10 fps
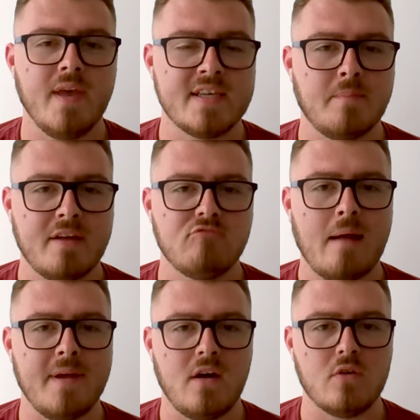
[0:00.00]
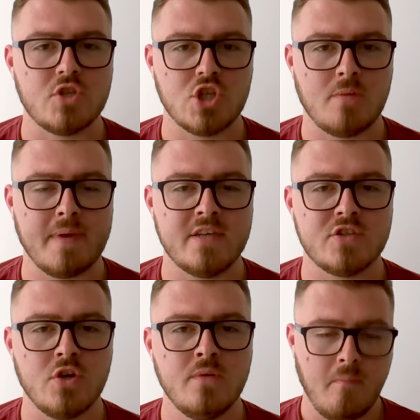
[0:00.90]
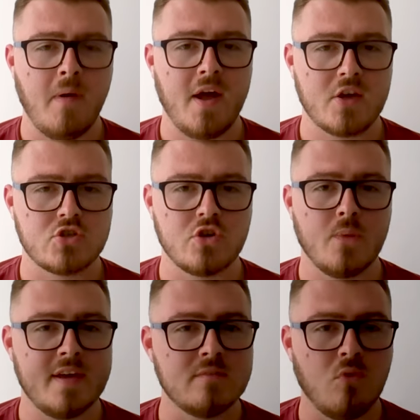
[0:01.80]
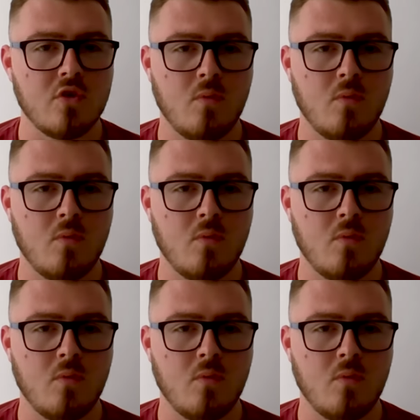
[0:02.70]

It's a big rabbit hole to jump into, but I assure you it is more than